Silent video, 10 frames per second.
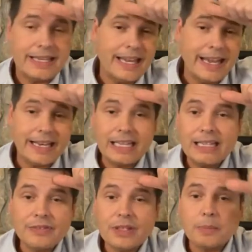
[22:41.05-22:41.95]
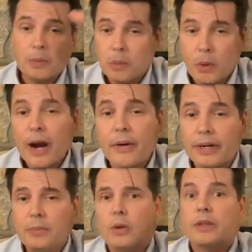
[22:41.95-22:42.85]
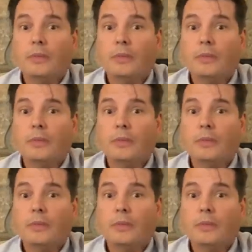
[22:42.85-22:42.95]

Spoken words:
They can't lift up your brow anymore.